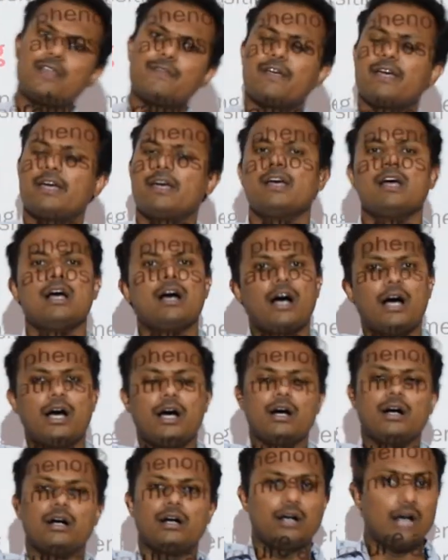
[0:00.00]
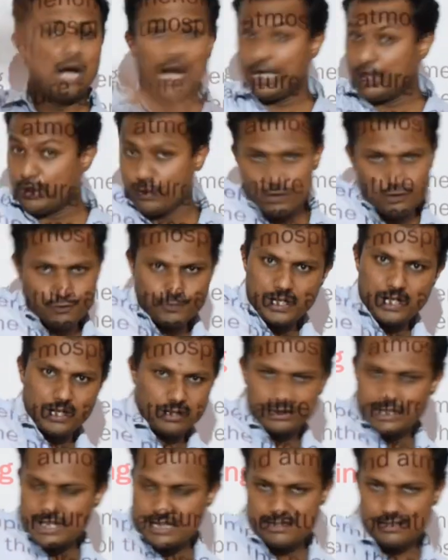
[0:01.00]
the
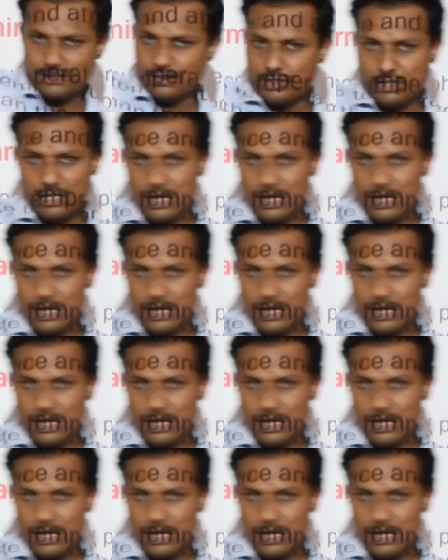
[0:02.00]
hydrosphere, that is the